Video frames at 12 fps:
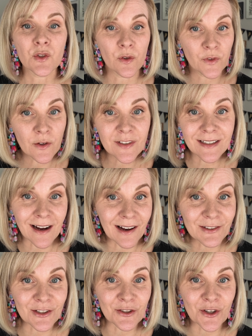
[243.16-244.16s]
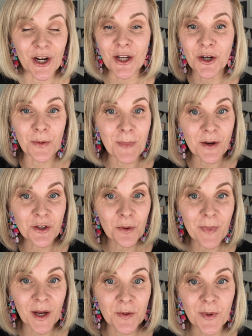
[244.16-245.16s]
So if you have to concentrate your mental
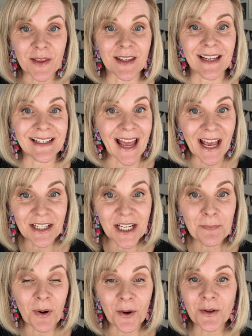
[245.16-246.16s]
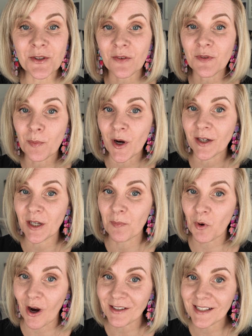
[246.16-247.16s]
bandwidth in any part of the branding
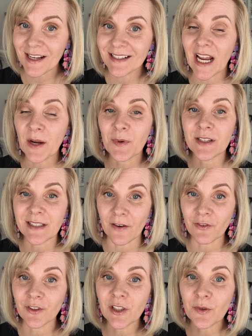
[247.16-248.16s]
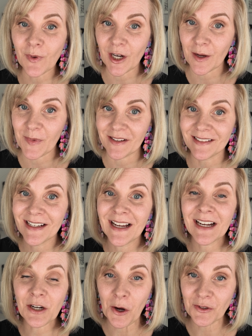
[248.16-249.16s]
process, I would definitely recommend
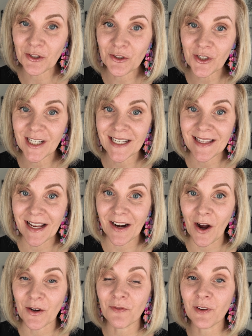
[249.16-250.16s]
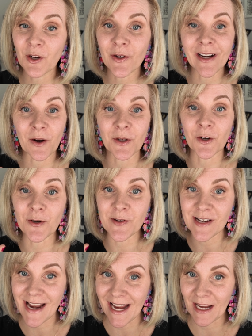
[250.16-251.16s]
concentrating that on figuring out your
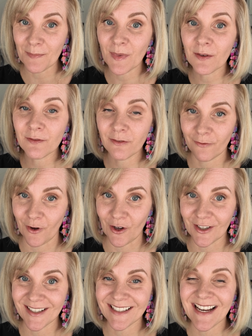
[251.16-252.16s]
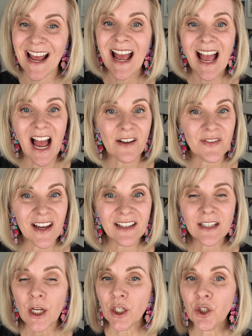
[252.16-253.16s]
name first. And
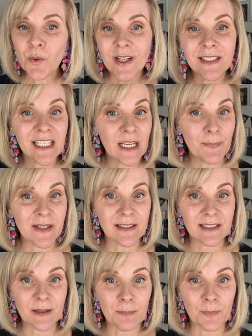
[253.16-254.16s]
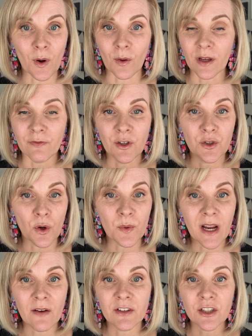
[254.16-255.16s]
then you can keep it simple if you don't
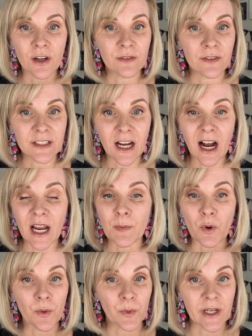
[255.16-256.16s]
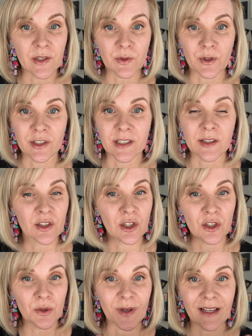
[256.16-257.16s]
have a ton of time or resources to
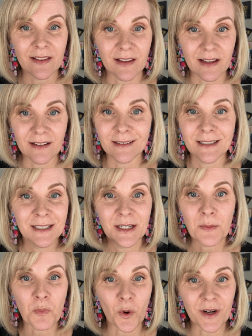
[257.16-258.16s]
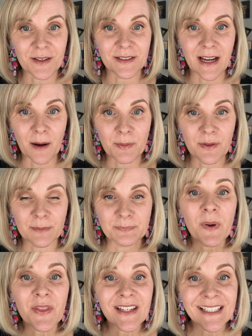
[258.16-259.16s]
do anything more in depth.
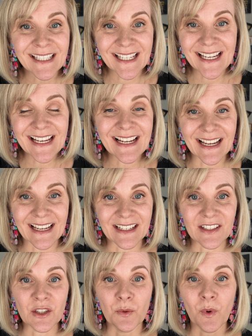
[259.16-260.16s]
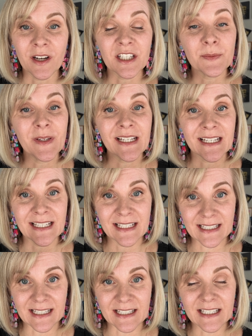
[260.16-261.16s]
But the key is you want it to be
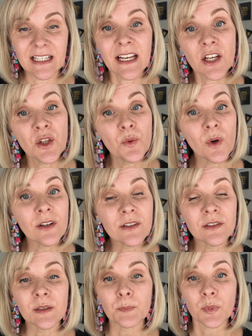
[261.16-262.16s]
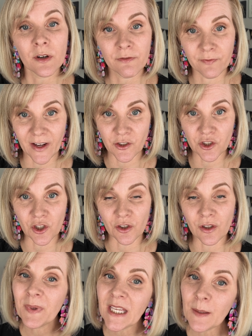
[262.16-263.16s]
consistent and you want it to look
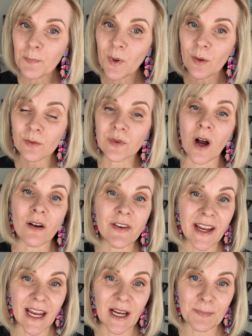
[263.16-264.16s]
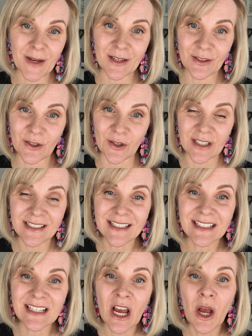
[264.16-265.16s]
professional. People love handmade
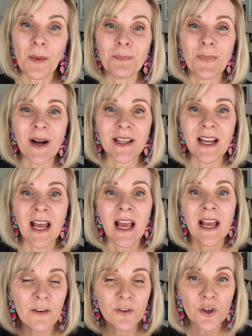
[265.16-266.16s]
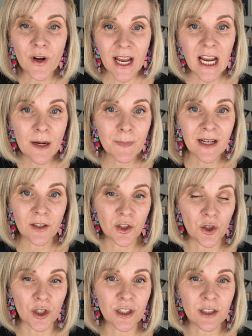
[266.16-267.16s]
goods, but if your handmade
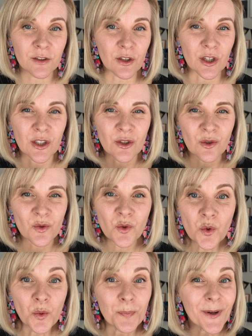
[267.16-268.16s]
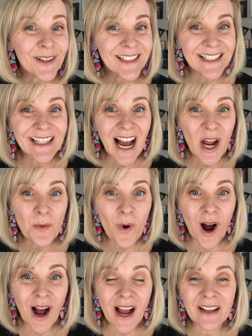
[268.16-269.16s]
goods look super
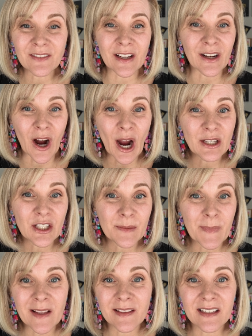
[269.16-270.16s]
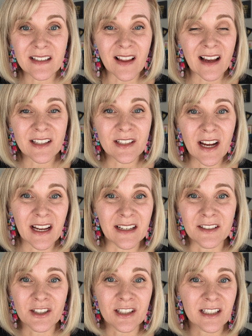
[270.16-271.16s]
DIY, like I just made this last night
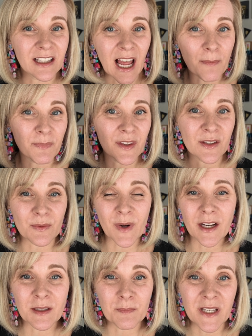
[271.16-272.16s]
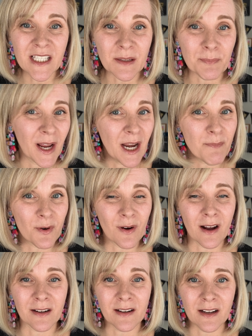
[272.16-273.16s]
and just slapped this random piece of paper
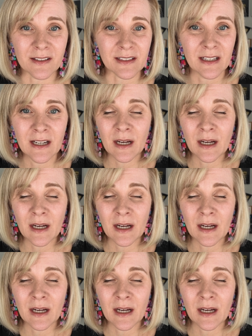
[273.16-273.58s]
on it as